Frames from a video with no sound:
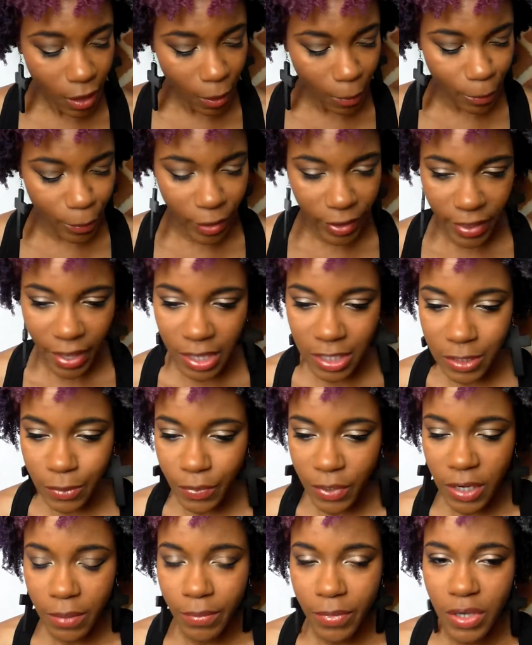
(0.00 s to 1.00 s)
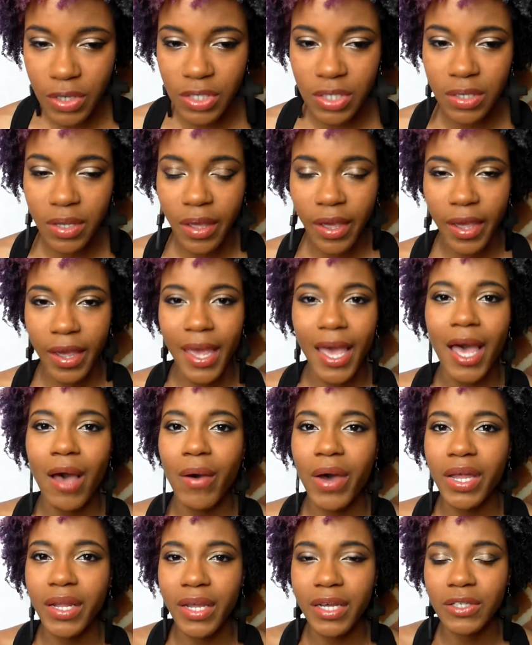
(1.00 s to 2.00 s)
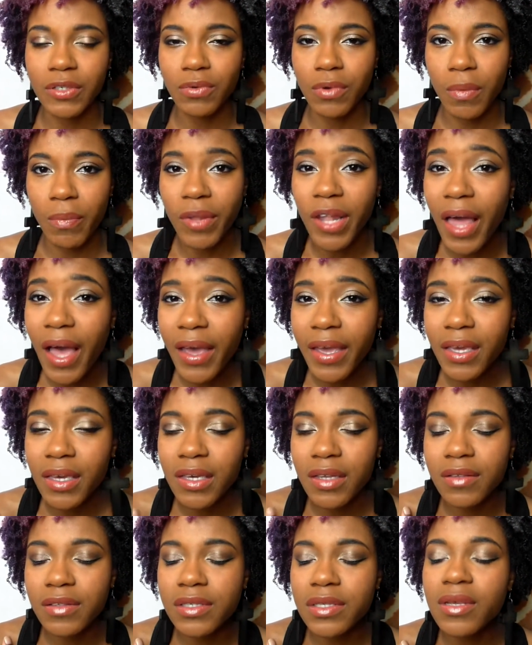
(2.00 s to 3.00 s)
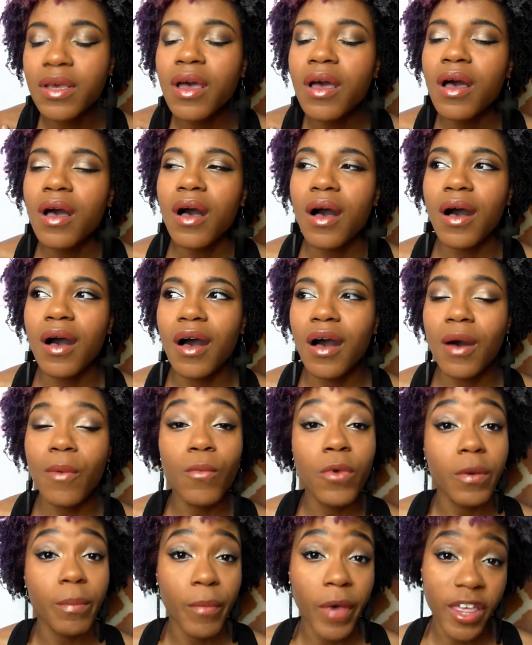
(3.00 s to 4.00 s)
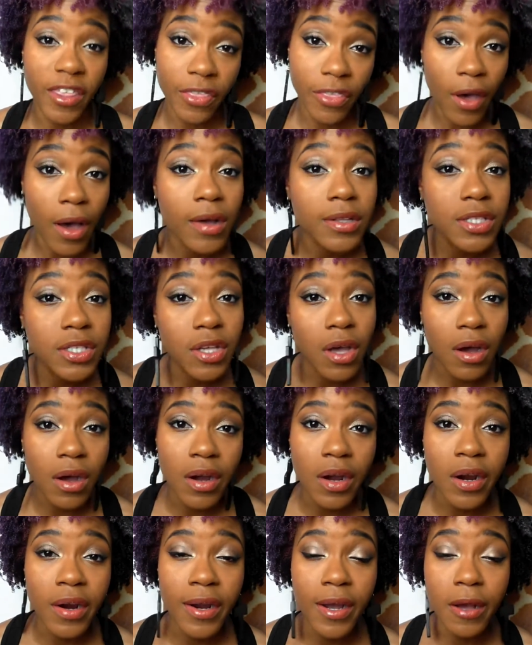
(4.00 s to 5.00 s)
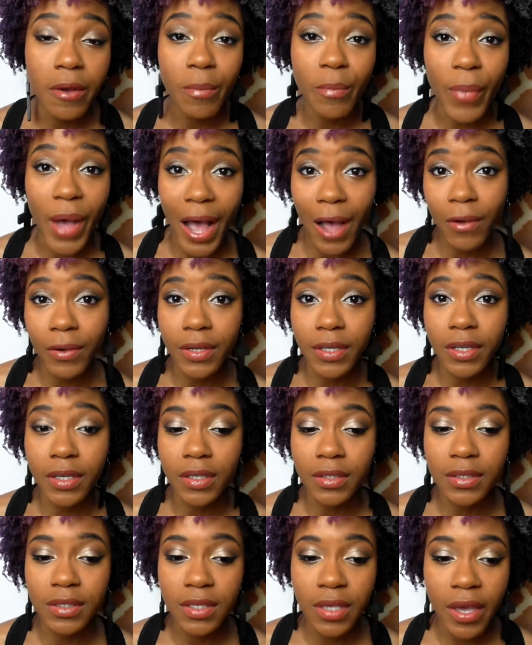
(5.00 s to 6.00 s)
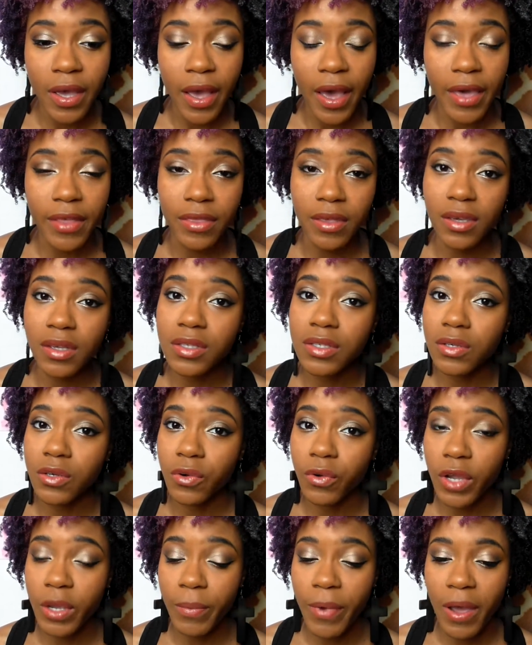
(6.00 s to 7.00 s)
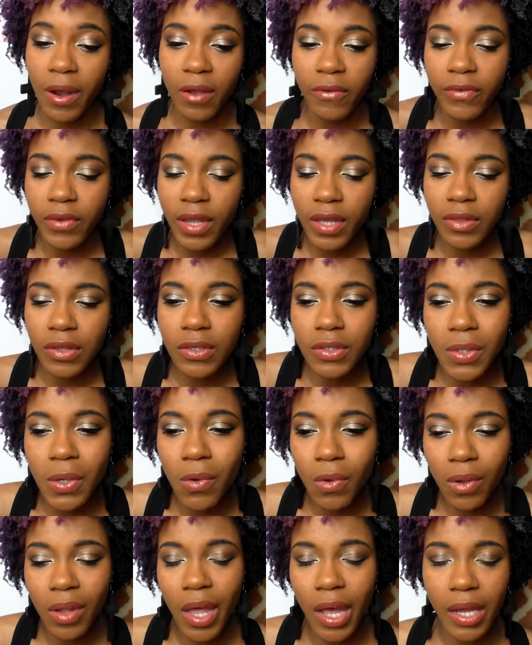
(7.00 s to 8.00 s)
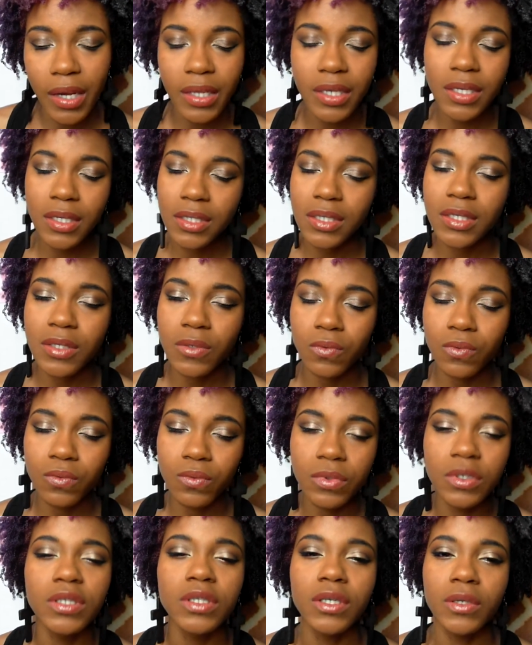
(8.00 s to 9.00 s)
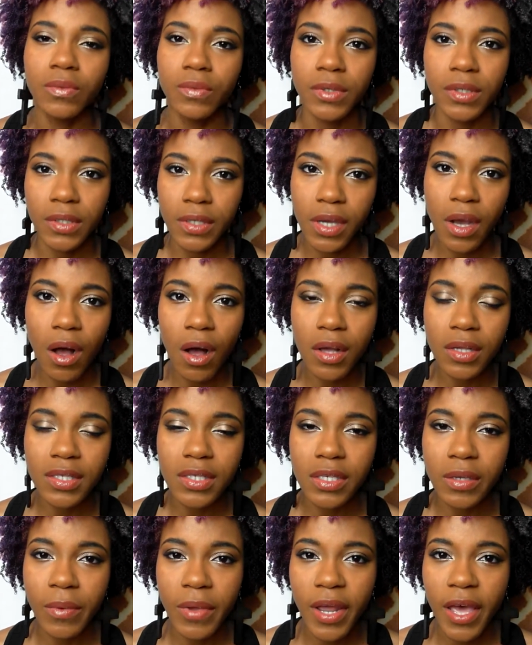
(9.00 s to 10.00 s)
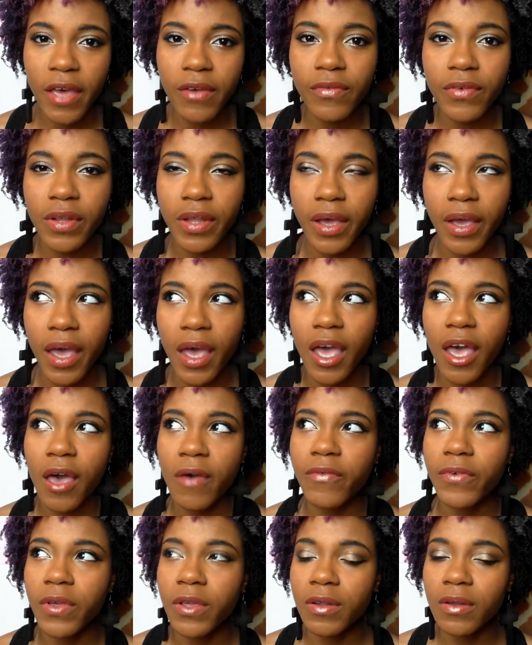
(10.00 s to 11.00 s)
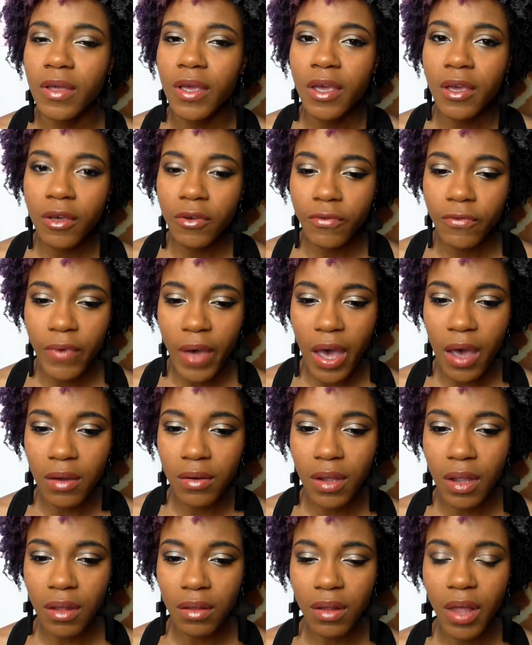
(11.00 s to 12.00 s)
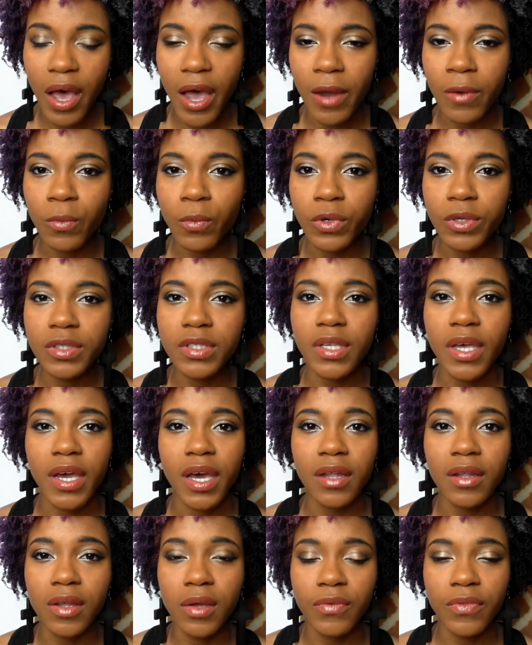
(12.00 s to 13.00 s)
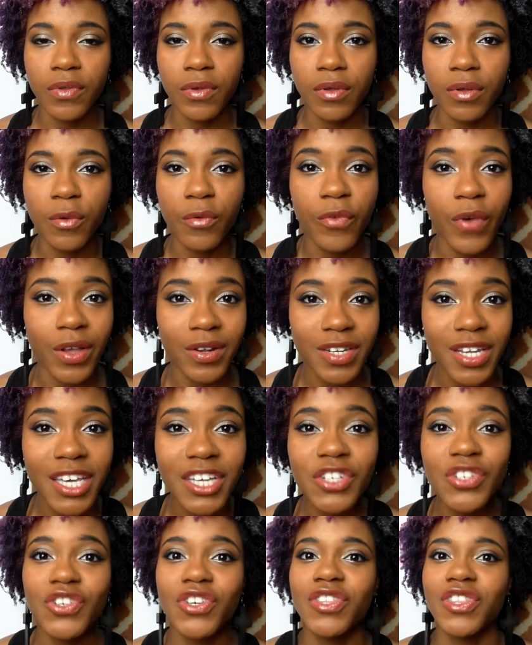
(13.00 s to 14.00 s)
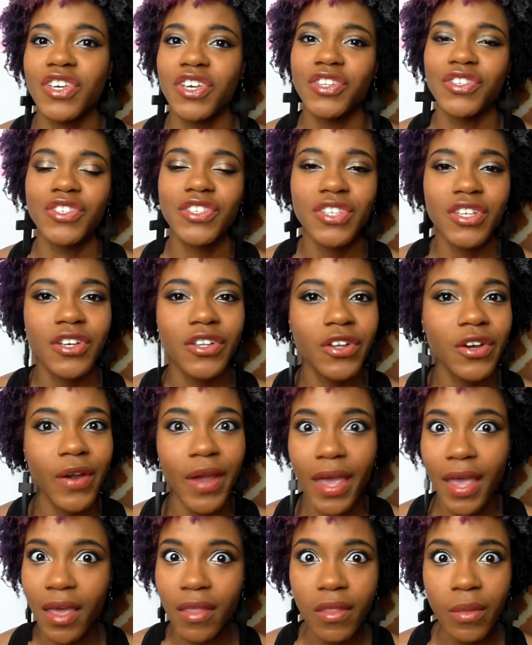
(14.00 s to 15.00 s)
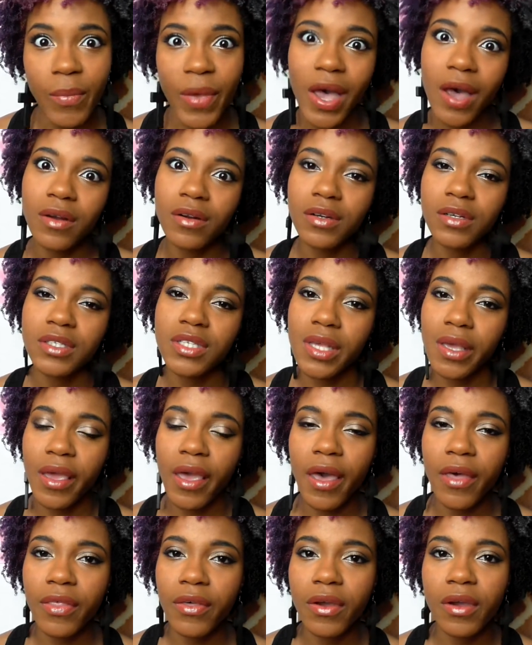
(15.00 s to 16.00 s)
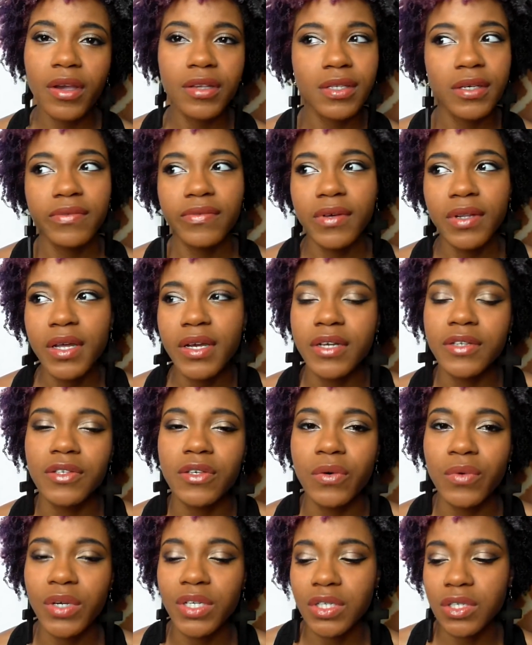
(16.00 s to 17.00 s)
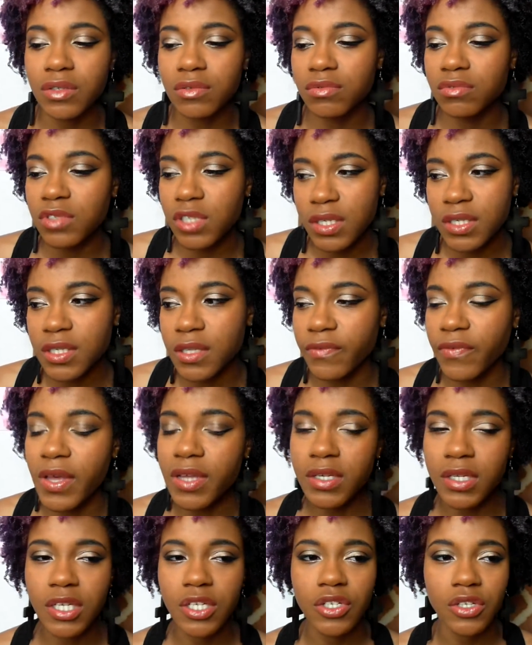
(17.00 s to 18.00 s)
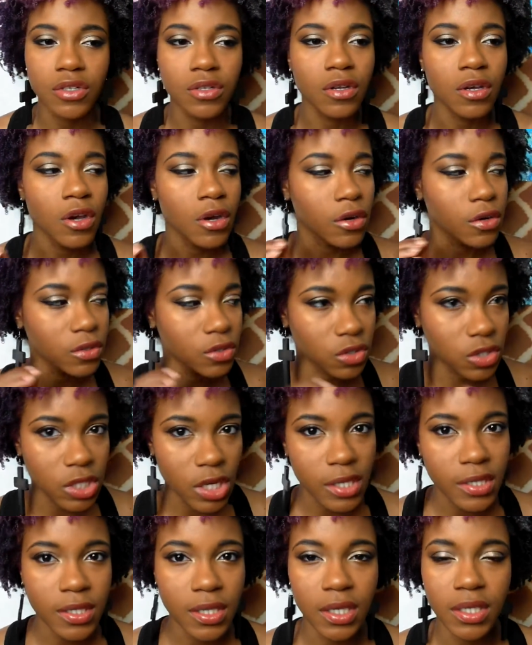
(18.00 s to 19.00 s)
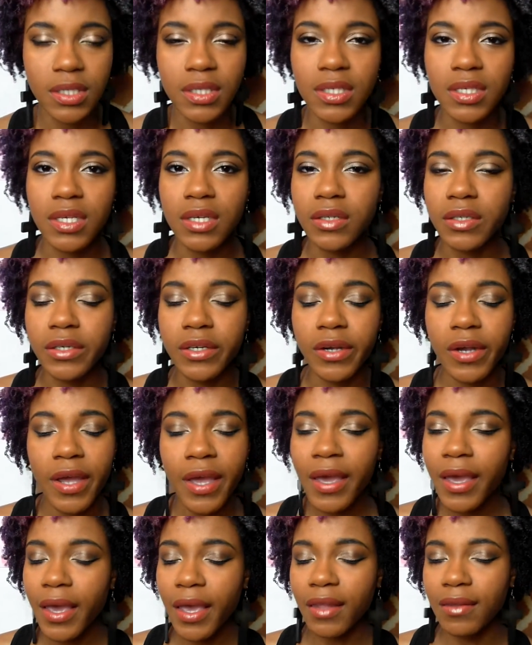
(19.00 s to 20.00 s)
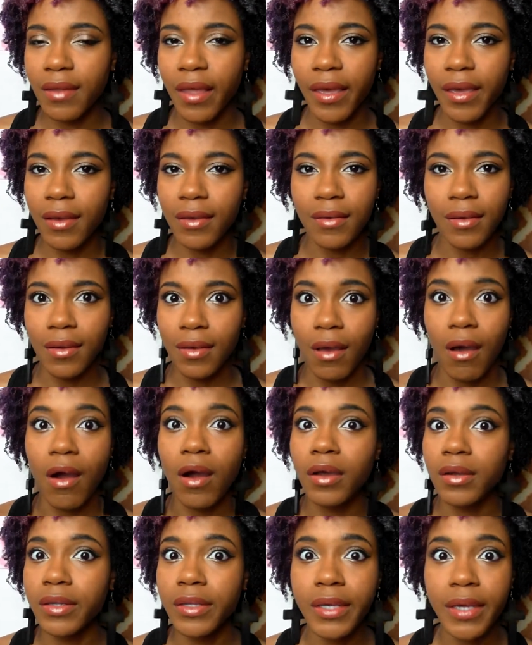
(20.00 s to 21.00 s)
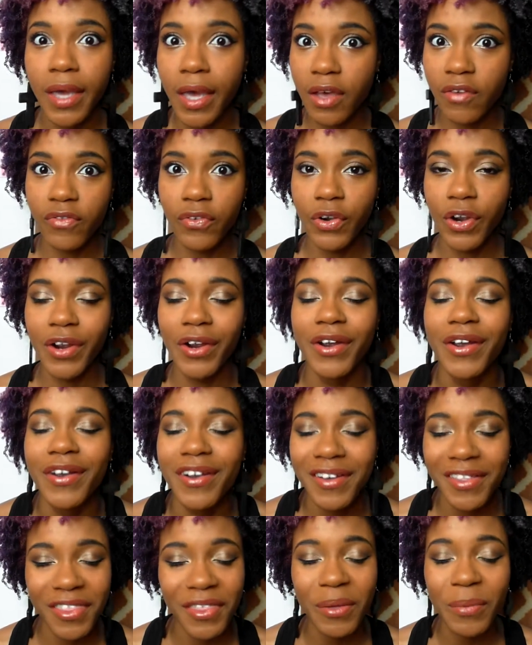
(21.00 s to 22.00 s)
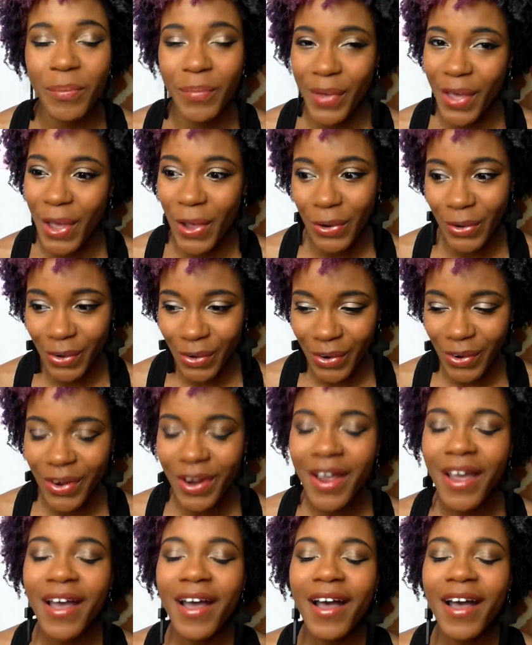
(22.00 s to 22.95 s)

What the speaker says: But that's pretty much like how I like to apply it, what my thoughts are about it. I think it's a great powder. I feel like this whole line is really, really awesome, and I feel like I haven't found a line where it's like I love the foundation, the concealer, and the powder together, because I feel like it's always just the foundation or just the concealer and like hardly ever the powder.